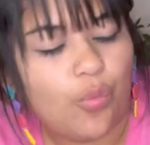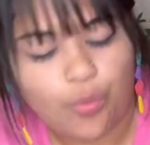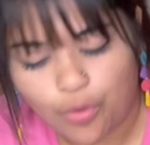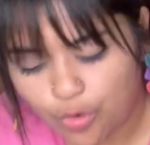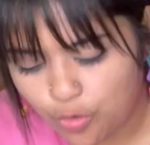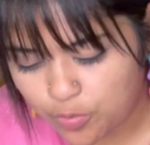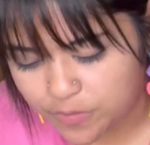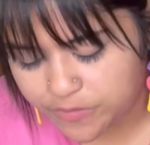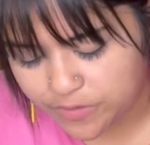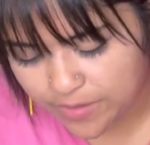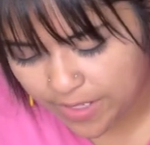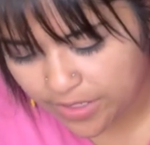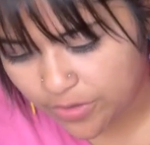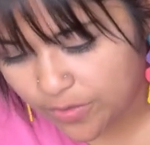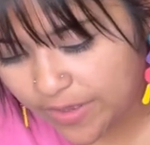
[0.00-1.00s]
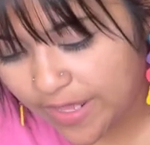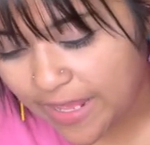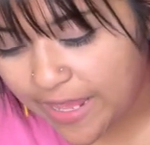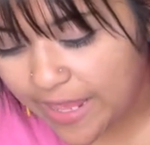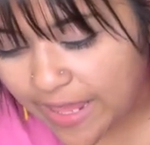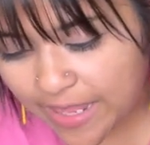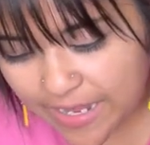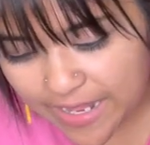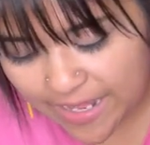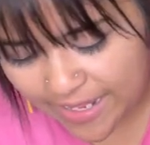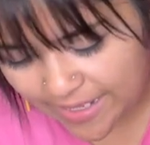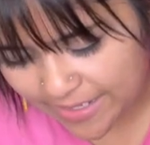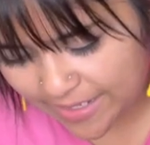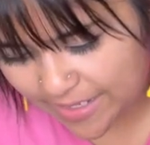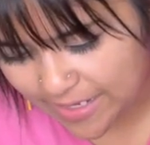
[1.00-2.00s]
rope so that you can
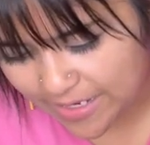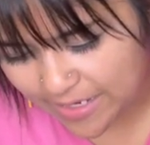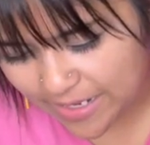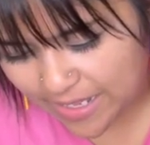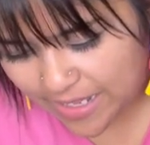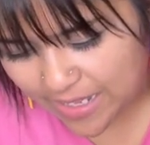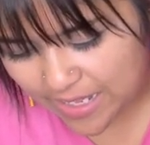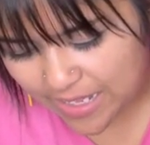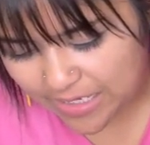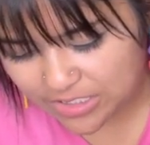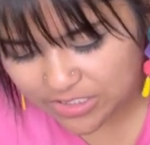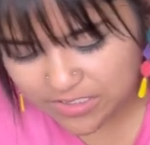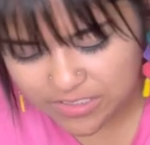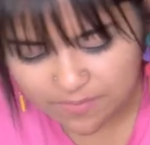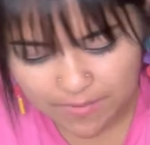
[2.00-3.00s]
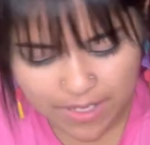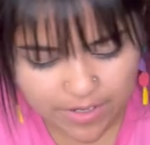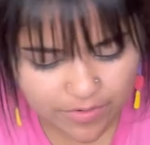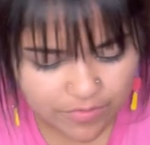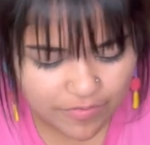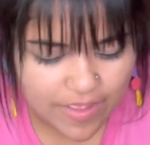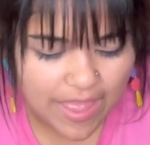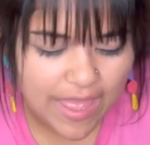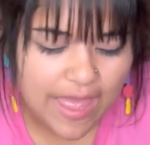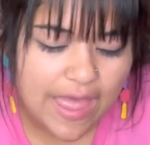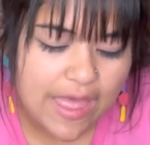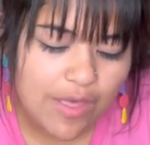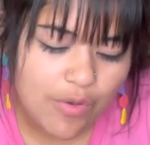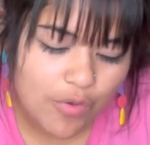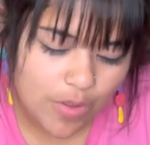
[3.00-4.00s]
hang it. It's just a matter of
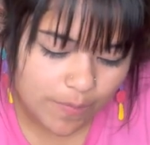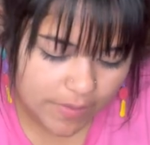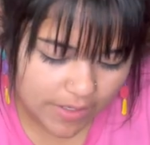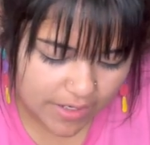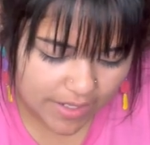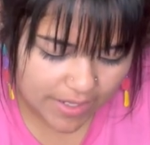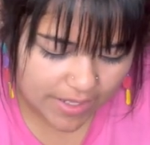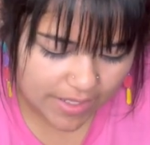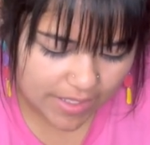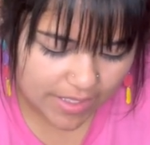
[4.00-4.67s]
how I'm gonna hang